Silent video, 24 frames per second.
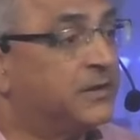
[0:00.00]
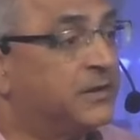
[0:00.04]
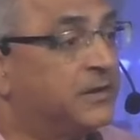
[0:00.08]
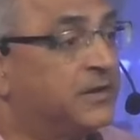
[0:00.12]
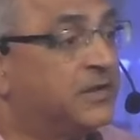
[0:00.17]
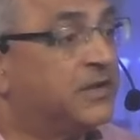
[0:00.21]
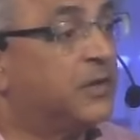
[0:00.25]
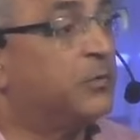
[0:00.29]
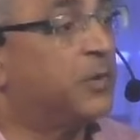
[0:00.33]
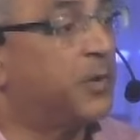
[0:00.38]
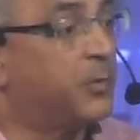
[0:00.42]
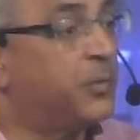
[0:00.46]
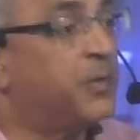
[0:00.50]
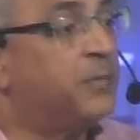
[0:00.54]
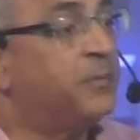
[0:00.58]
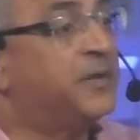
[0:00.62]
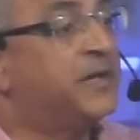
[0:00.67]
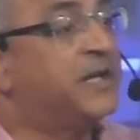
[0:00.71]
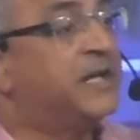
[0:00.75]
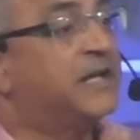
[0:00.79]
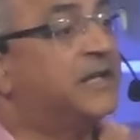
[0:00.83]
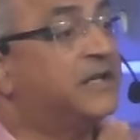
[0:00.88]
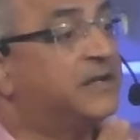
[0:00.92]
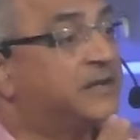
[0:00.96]
That when we
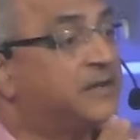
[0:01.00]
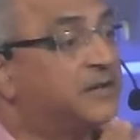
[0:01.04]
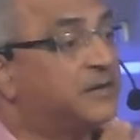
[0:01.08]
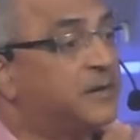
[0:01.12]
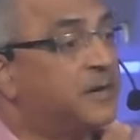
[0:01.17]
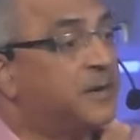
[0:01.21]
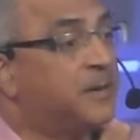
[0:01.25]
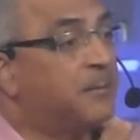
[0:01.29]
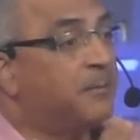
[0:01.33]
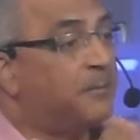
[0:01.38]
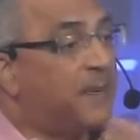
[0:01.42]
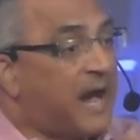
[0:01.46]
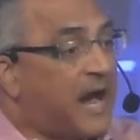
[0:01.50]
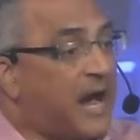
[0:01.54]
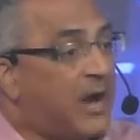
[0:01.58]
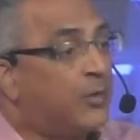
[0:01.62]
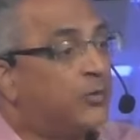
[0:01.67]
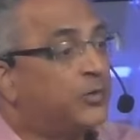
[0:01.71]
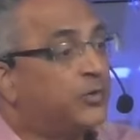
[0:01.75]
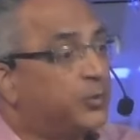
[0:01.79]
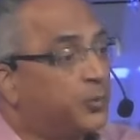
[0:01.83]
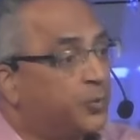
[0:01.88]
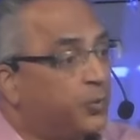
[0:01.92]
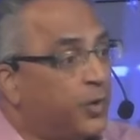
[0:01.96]
begin to bow
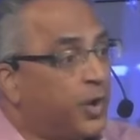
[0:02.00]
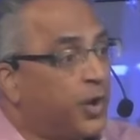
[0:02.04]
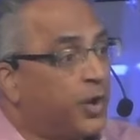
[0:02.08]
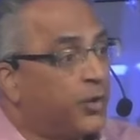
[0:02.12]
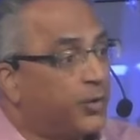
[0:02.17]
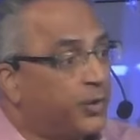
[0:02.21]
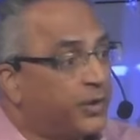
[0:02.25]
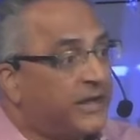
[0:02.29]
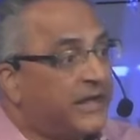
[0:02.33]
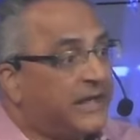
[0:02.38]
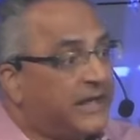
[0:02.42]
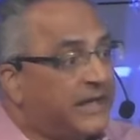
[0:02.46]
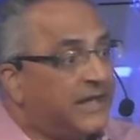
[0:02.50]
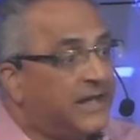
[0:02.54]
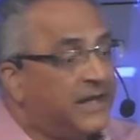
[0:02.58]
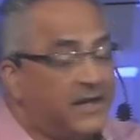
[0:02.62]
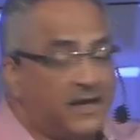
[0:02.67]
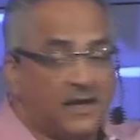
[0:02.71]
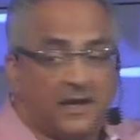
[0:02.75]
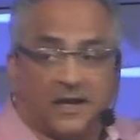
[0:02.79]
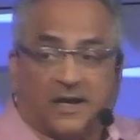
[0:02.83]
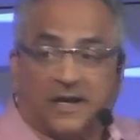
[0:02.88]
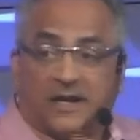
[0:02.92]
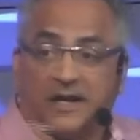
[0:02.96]
to worry,
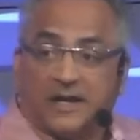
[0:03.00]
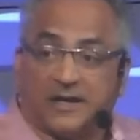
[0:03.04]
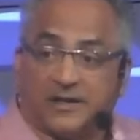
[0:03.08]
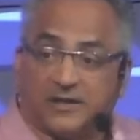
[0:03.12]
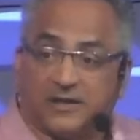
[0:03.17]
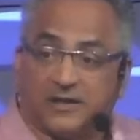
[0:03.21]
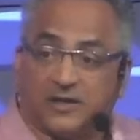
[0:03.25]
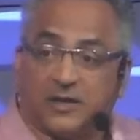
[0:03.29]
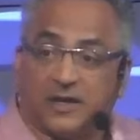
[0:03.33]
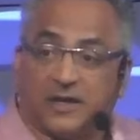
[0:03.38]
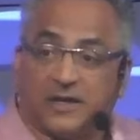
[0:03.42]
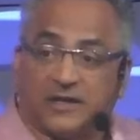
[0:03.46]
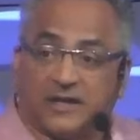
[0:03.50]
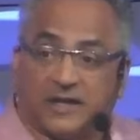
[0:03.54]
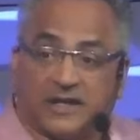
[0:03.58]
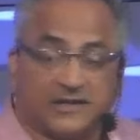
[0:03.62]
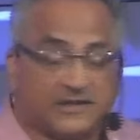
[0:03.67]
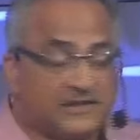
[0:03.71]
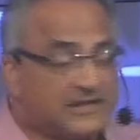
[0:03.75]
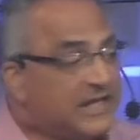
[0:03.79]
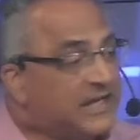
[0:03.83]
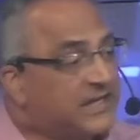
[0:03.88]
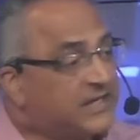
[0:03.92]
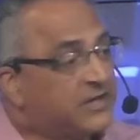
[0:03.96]
and, you know, and, and
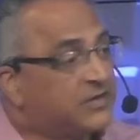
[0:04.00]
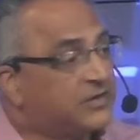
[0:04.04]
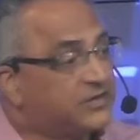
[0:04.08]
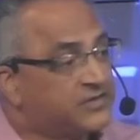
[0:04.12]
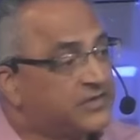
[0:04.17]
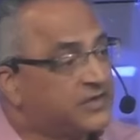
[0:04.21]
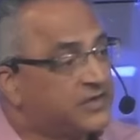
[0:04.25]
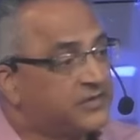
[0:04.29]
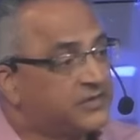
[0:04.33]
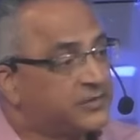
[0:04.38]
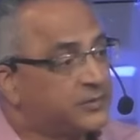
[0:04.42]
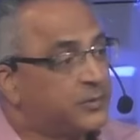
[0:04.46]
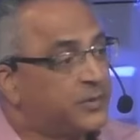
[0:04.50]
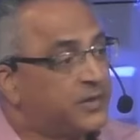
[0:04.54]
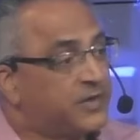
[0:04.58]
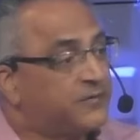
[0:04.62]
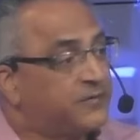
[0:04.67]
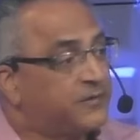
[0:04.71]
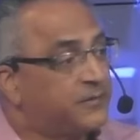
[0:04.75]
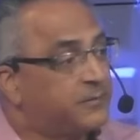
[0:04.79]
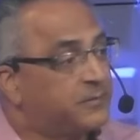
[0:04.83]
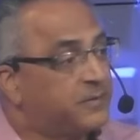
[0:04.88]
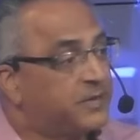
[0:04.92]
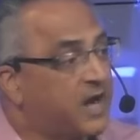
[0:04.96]
take ourselves away
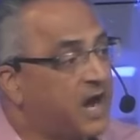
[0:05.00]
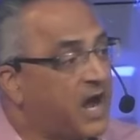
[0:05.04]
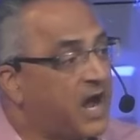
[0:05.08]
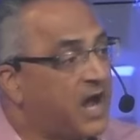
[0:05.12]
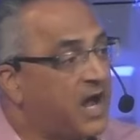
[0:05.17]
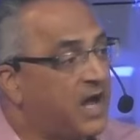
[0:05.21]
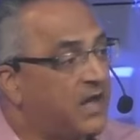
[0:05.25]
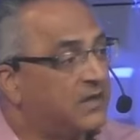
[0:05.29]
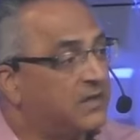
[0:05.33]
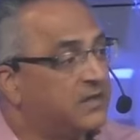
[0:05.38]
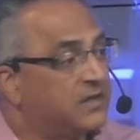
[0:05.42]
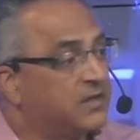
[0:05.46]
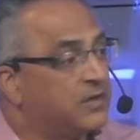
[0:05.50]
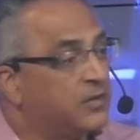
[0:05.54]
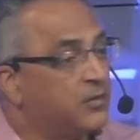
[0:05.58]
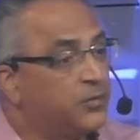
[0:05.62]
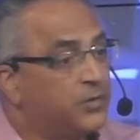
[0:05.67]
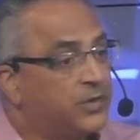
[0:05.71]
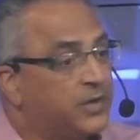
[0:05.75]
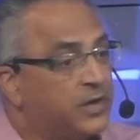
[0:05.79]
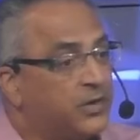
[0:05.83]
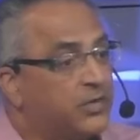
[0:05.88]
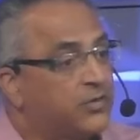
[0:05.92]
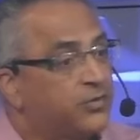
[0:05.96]
from God,
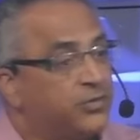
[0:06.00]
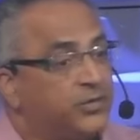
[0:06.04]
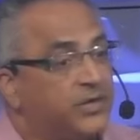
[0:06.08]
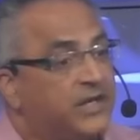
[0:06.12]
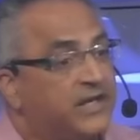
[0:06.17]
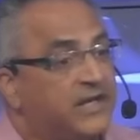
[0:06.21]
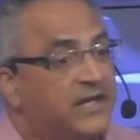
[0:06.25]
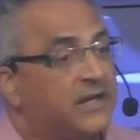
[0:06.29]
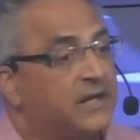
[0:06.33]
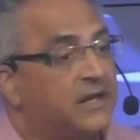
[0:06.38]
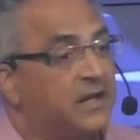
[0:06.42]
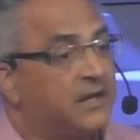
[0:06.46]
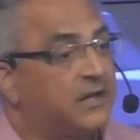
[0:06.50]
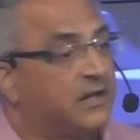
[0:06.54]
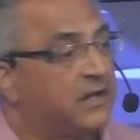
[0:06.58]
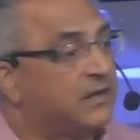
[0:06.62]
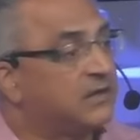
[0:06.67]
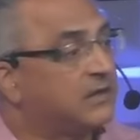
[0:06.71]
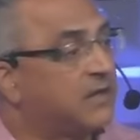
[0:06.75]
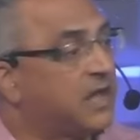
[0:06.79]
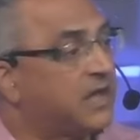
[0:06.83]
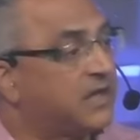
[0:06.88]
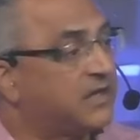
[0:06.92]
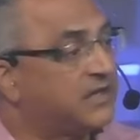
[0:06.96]
we are creating a, a
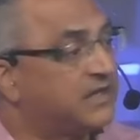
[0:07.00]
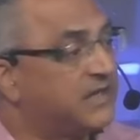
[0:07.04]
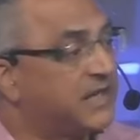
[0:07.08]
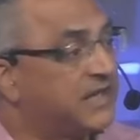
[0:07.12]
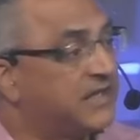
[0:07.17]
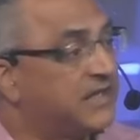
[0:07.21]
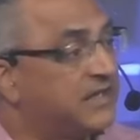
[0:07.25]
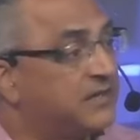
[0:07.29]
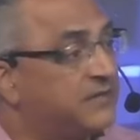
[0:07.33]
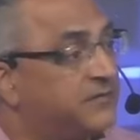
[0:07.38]
lot of negative